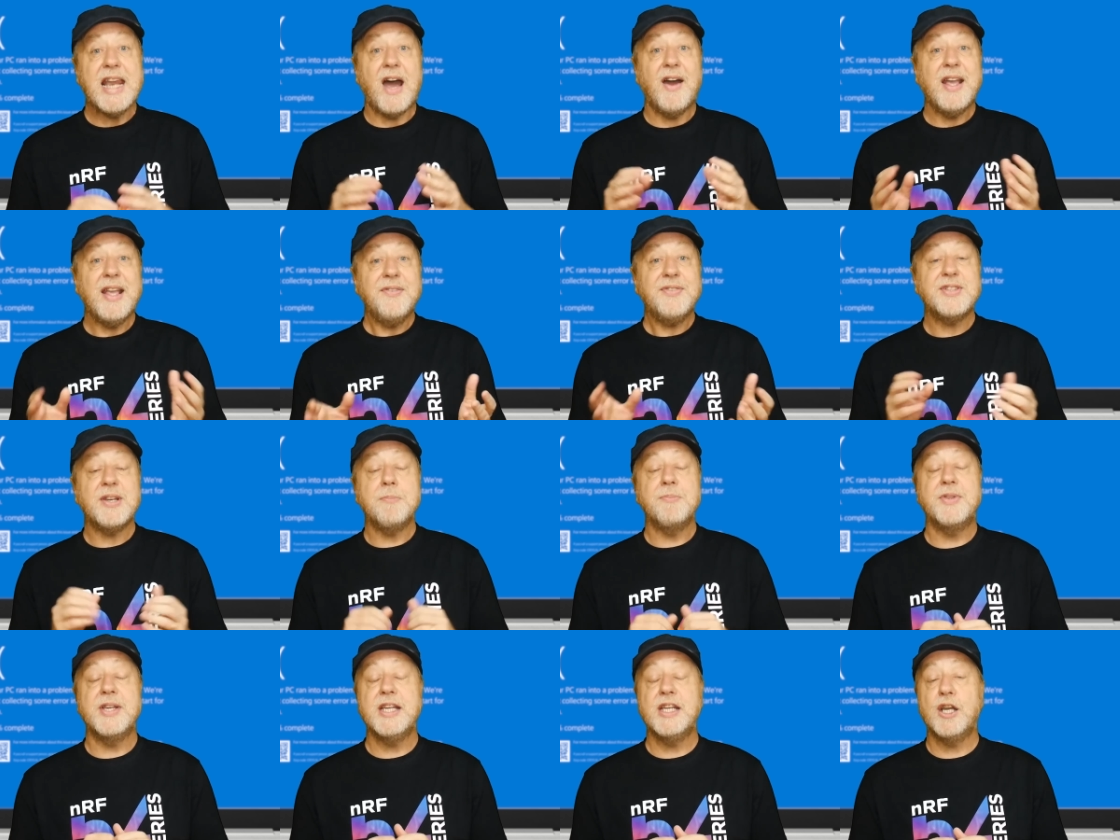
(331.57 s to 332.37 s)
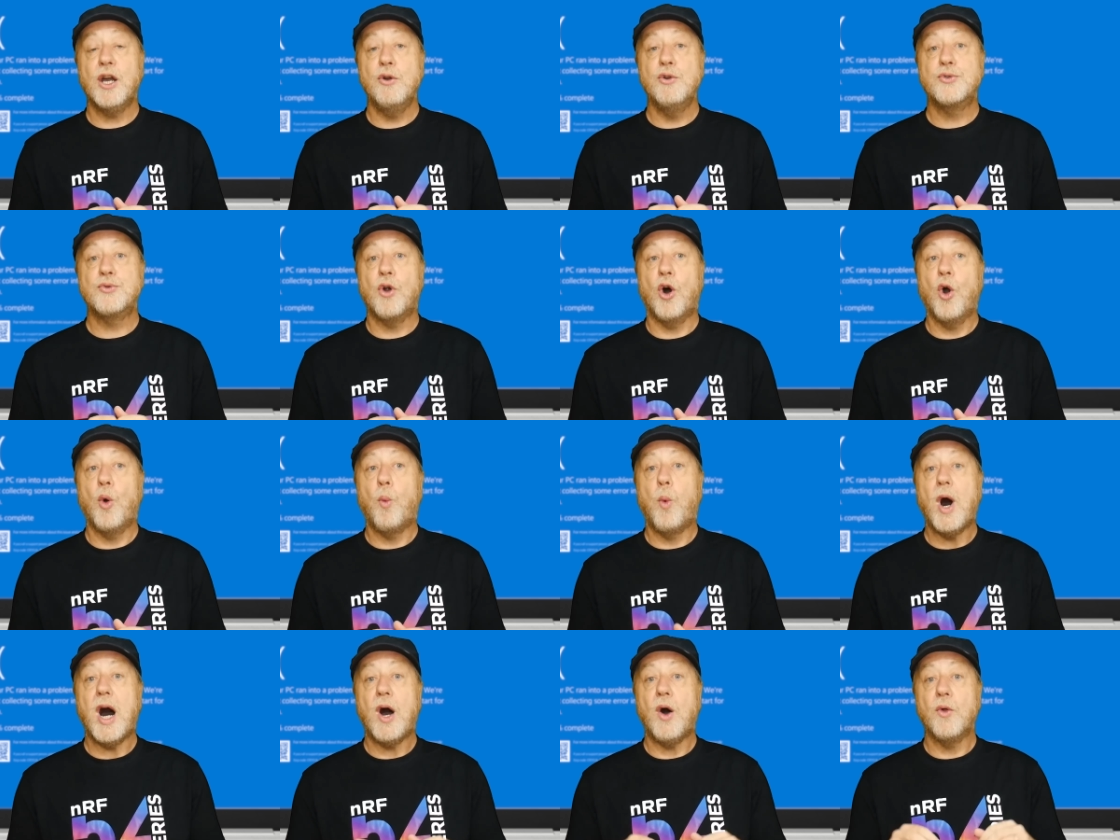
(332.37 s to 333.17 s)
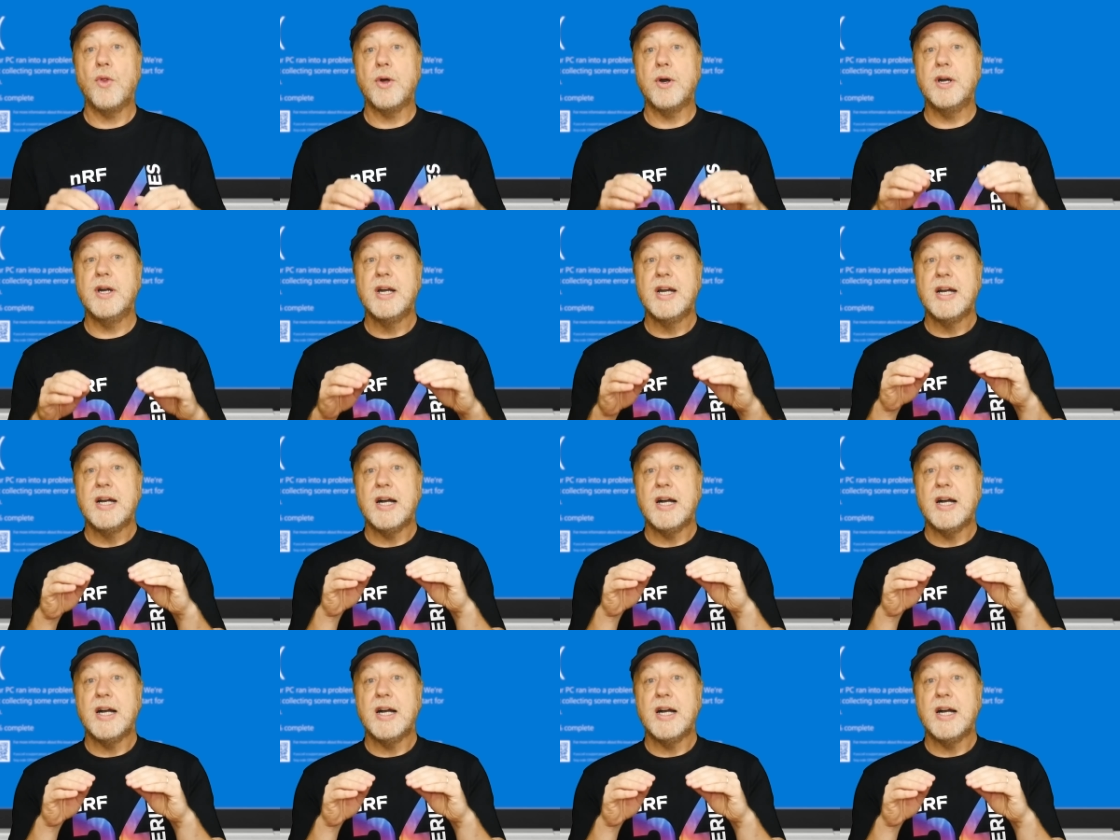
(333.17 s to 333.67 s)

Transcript: Now, if something goes wrong while the